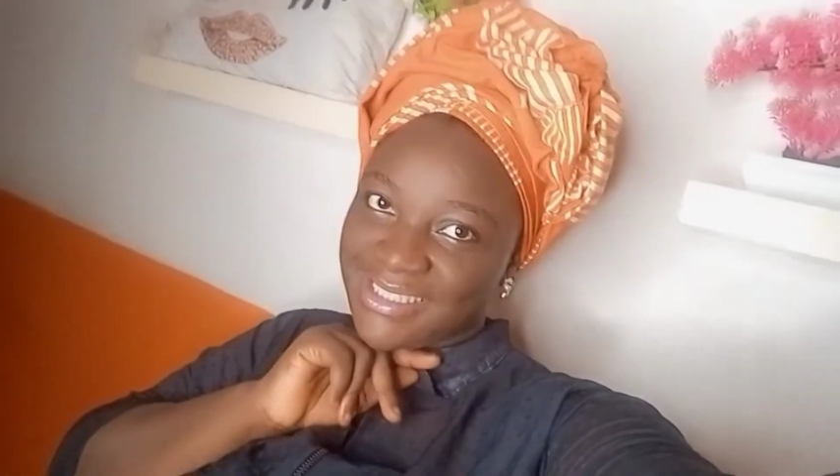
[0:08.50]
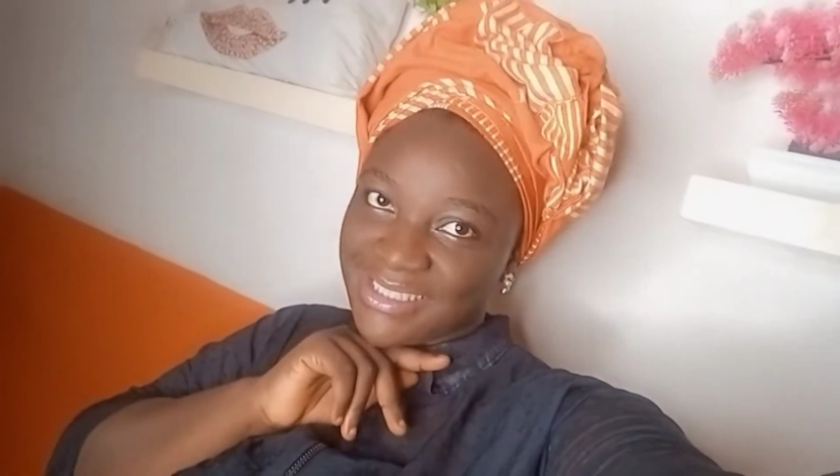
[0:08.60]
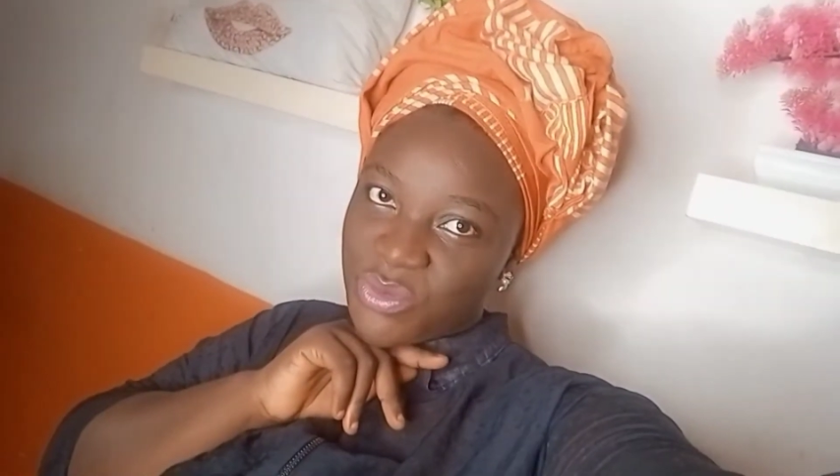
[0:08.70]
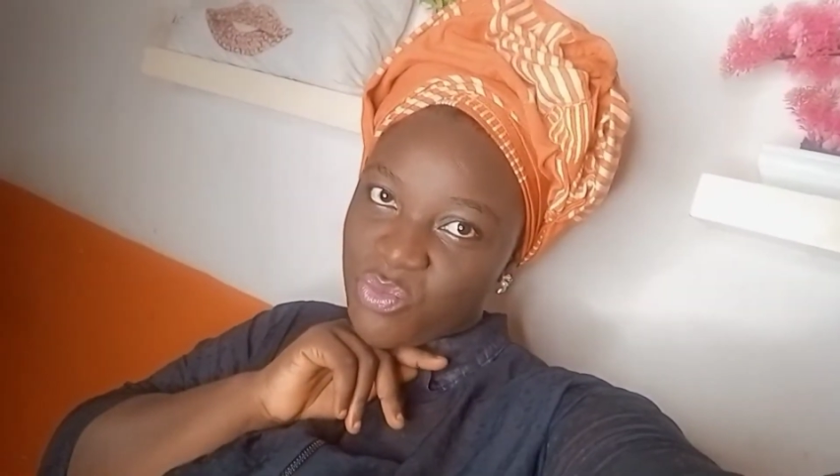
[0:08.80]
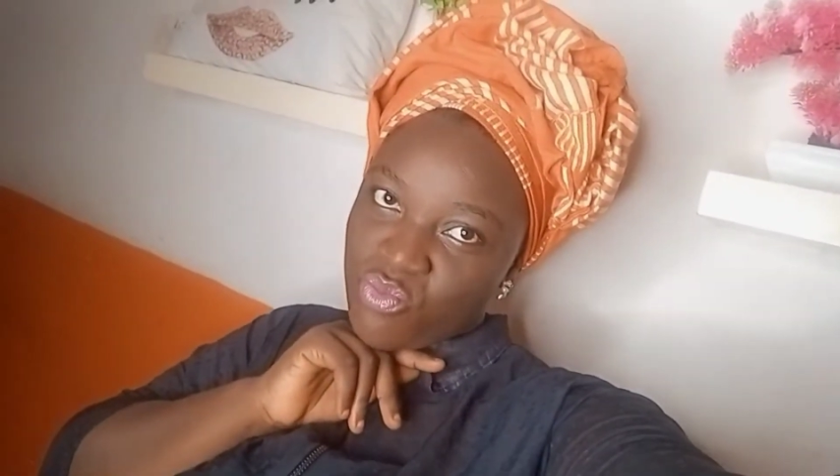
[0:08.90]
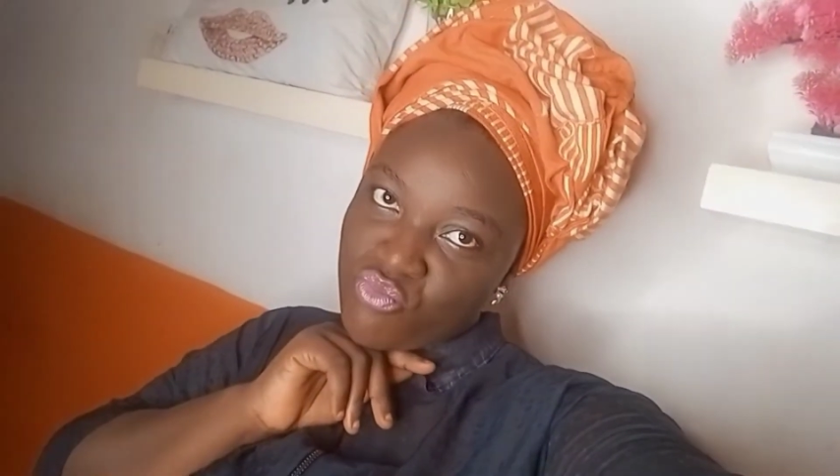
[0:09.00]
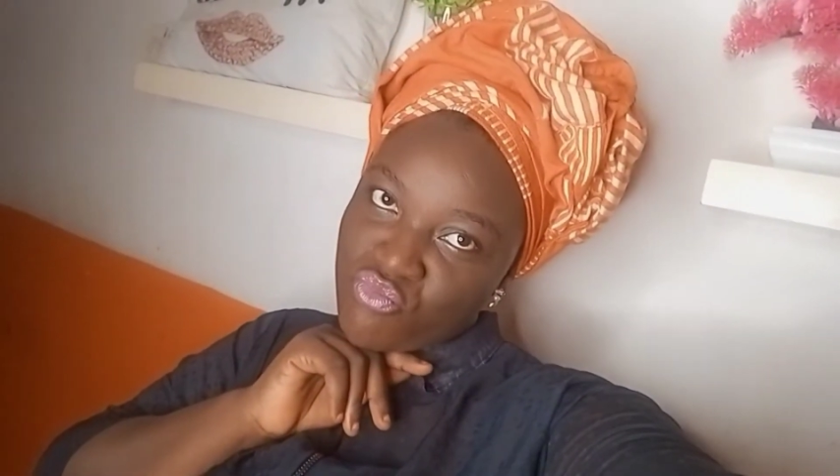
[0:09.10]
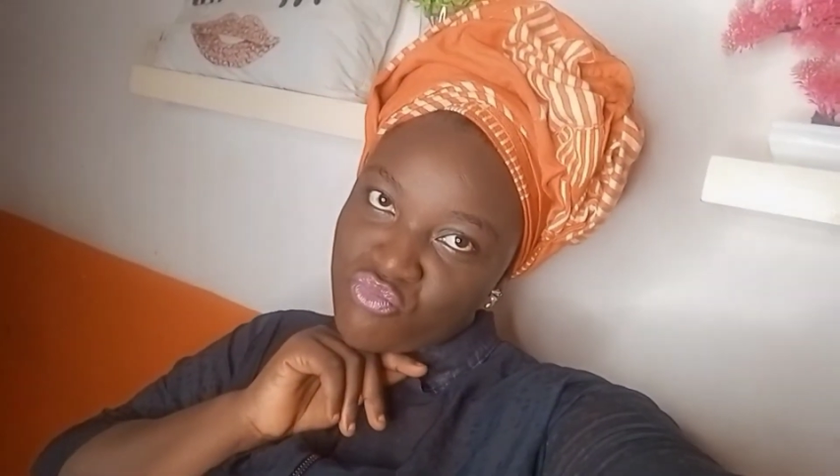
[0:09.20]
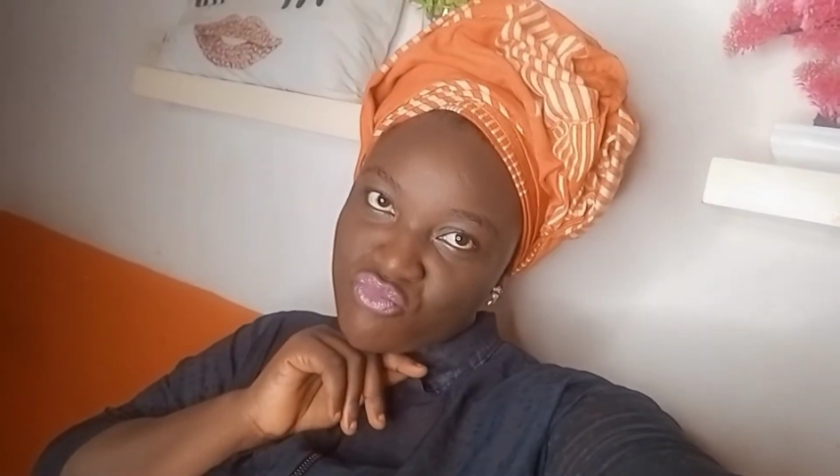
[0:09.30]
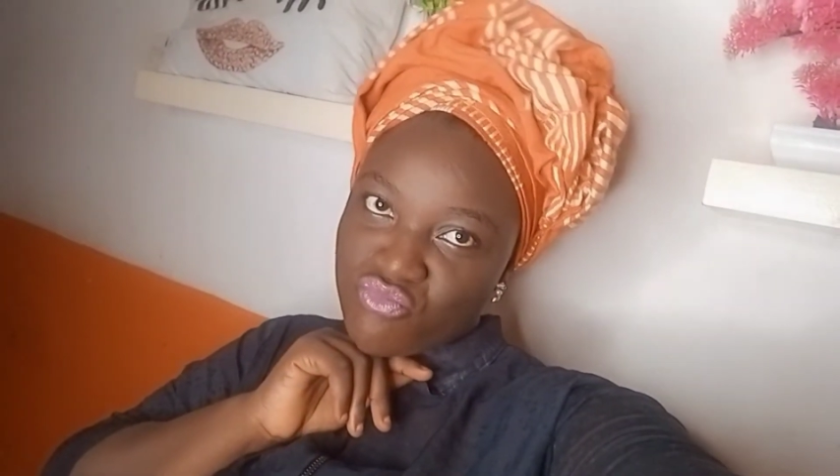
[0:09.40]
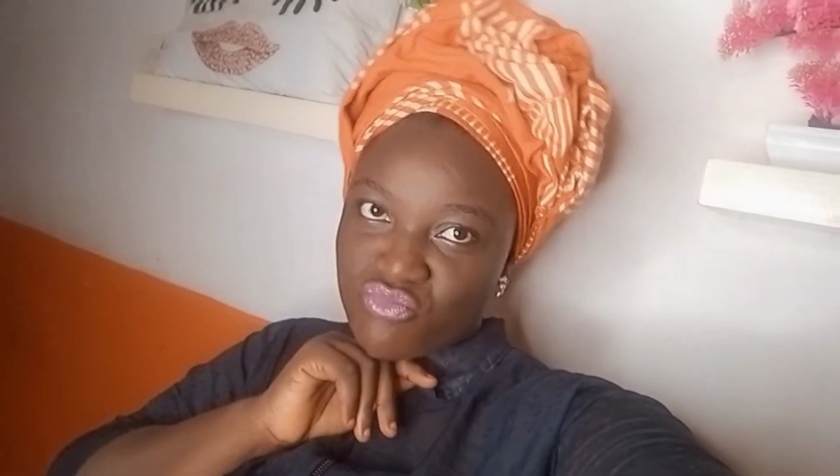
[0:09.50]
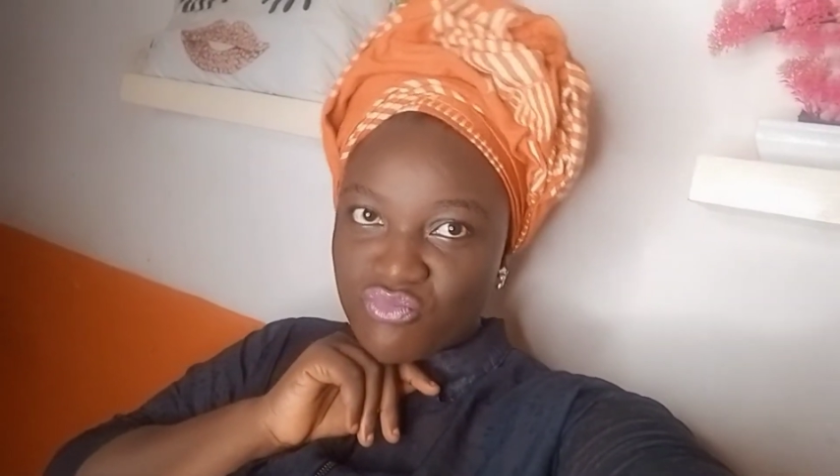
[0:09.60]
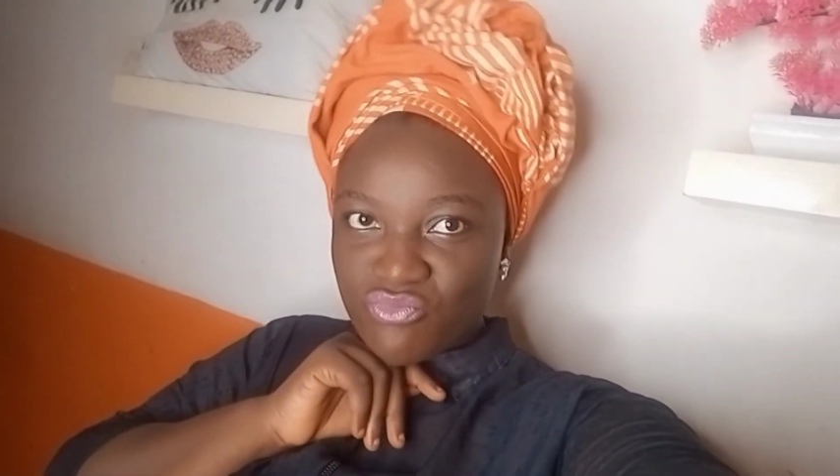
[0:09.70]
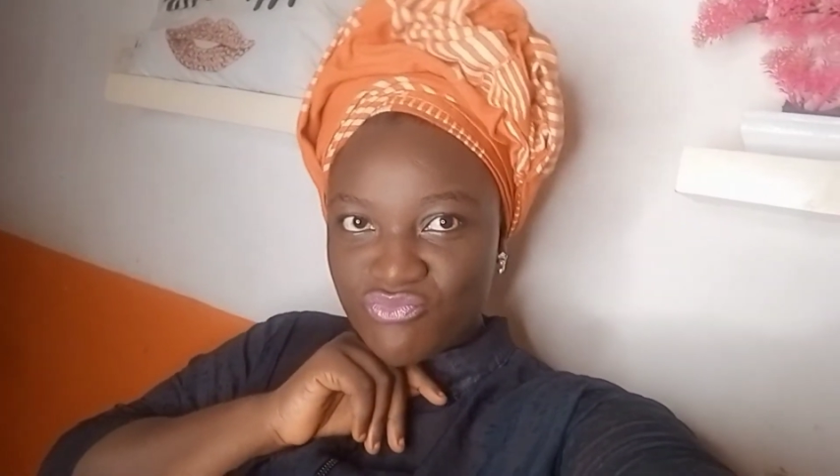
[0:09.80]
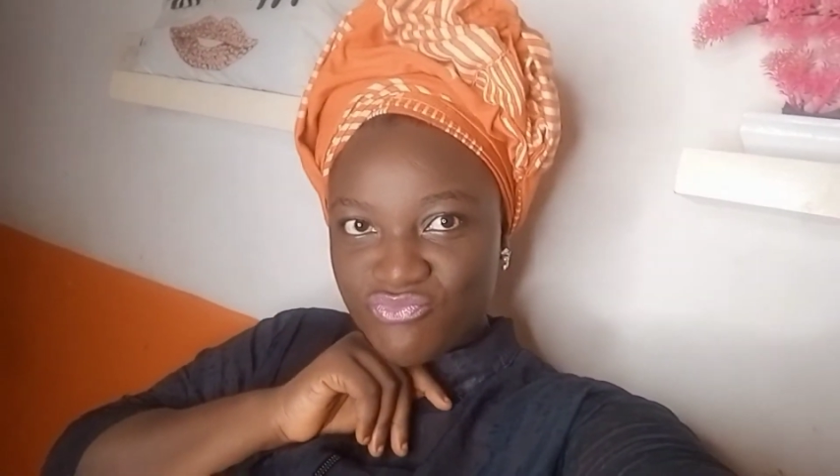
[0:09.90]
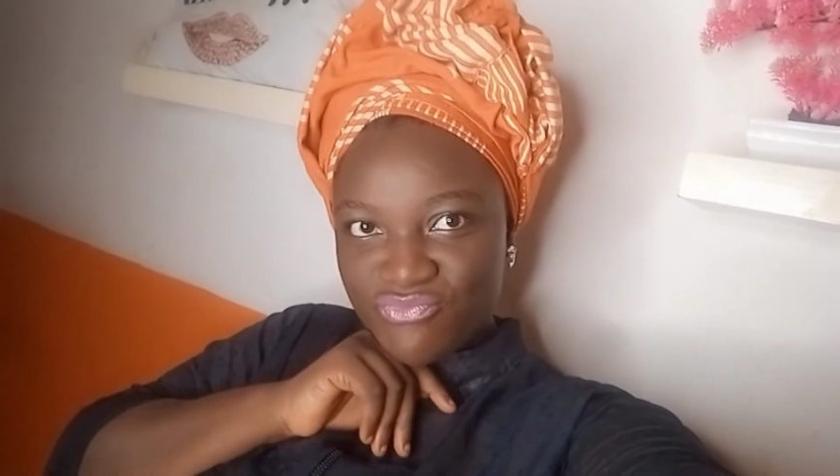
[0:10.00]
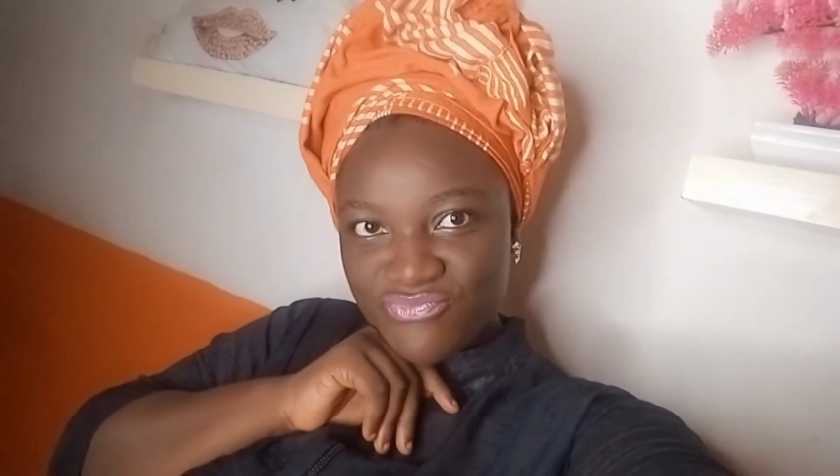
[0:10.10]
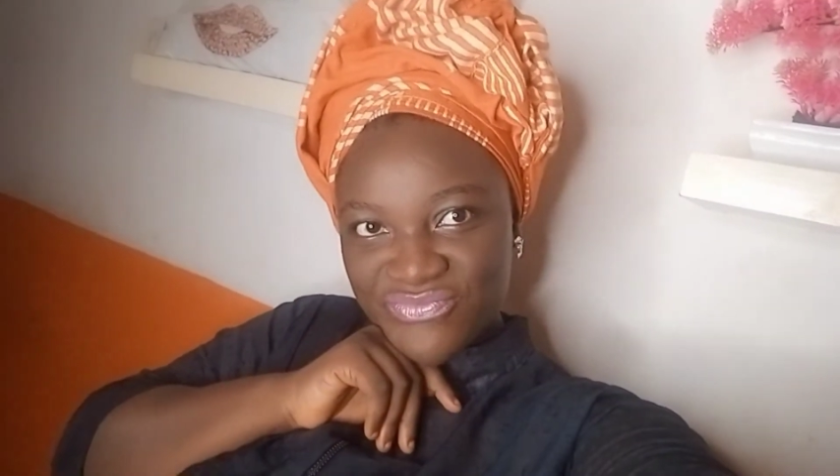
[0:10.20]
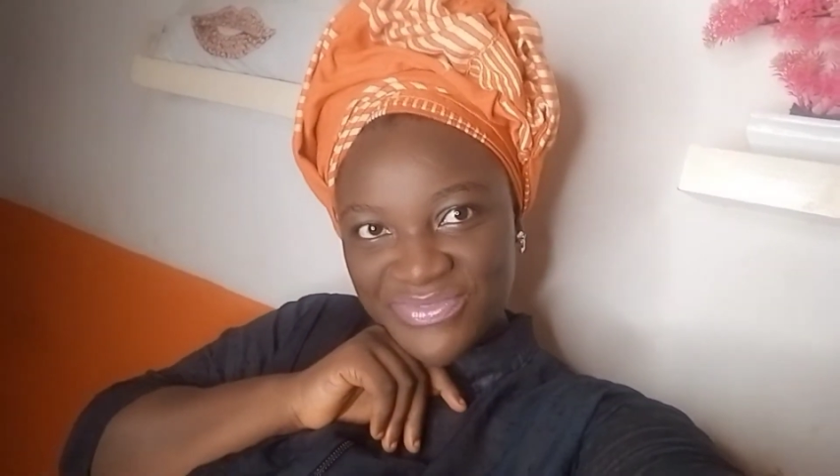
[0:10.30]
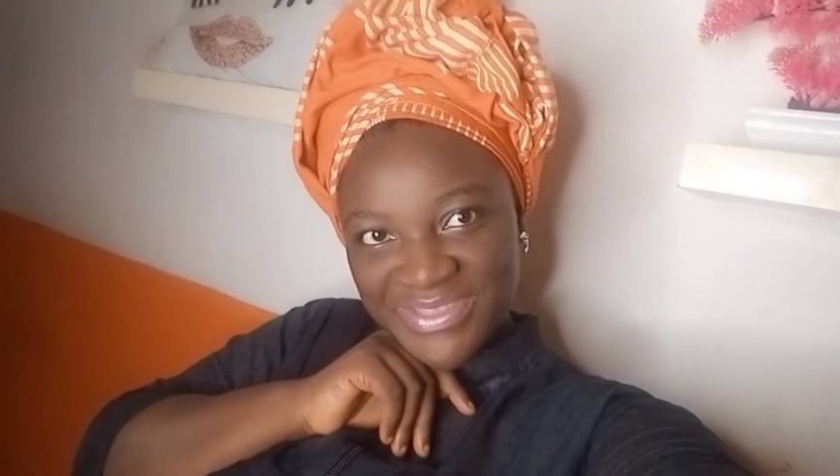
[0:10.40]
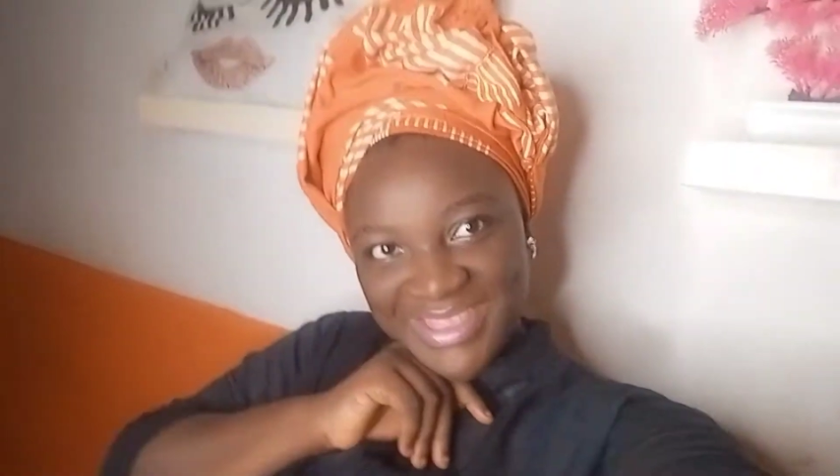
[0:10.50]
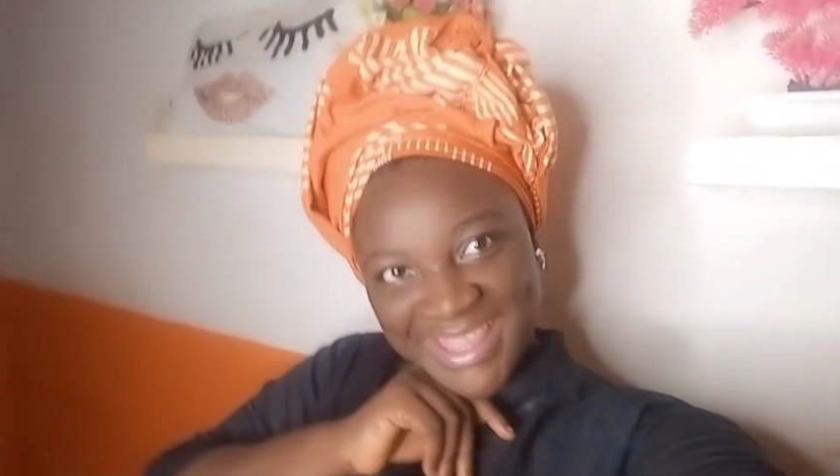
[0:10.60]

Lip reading: So, my beautiful